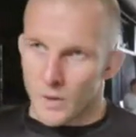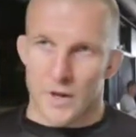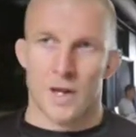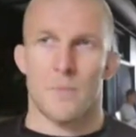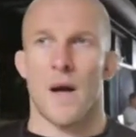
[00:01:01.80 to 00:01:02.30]
we'll
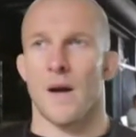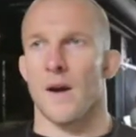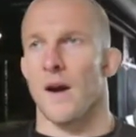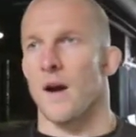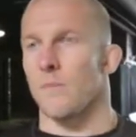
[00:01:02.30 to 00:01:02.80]
get
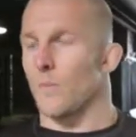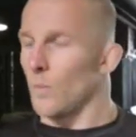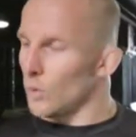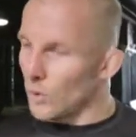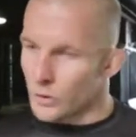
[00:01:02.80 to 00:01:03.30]
back up,
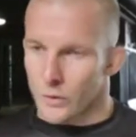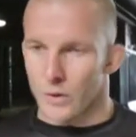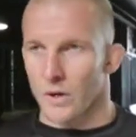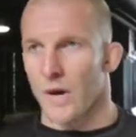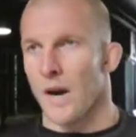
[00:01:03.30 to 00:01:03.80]
we'll go to
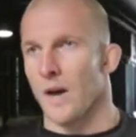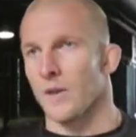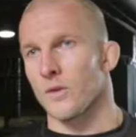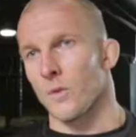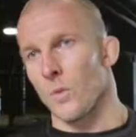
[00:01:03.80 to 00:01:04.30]
the
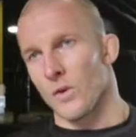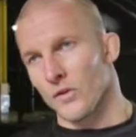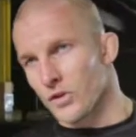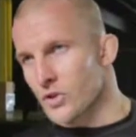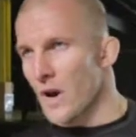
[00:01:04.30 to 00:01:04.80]
ground, we'll
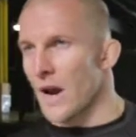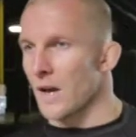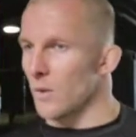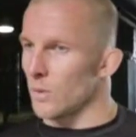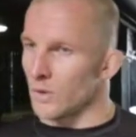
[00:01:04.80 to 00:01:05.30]

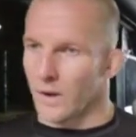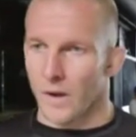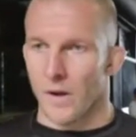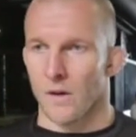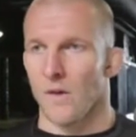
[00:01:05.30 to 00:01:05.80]
strike, we'll
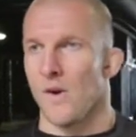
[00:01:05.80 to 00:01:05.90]
kick.